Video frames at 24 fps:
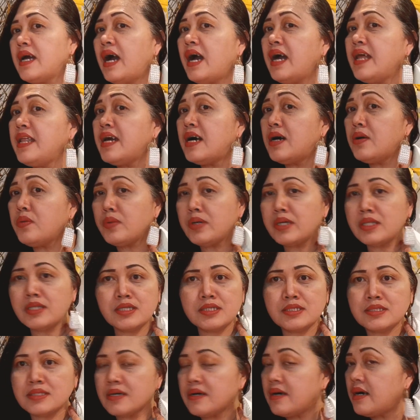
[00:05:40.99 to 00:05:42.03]
And now it
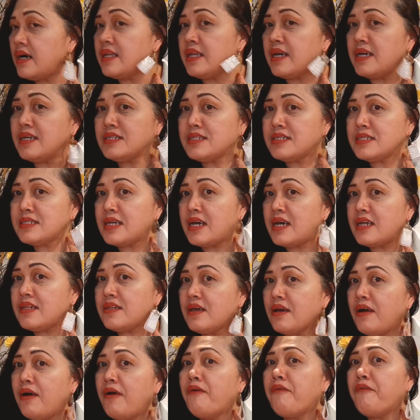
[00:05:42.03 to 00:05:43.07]
is an instant
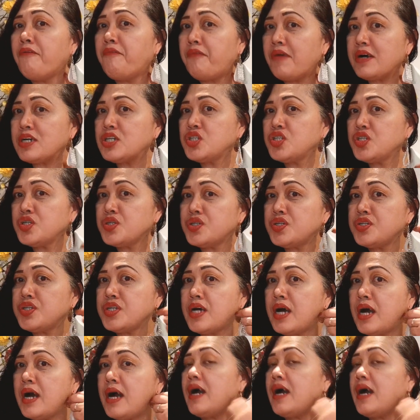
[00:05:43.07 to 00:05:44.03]
fashion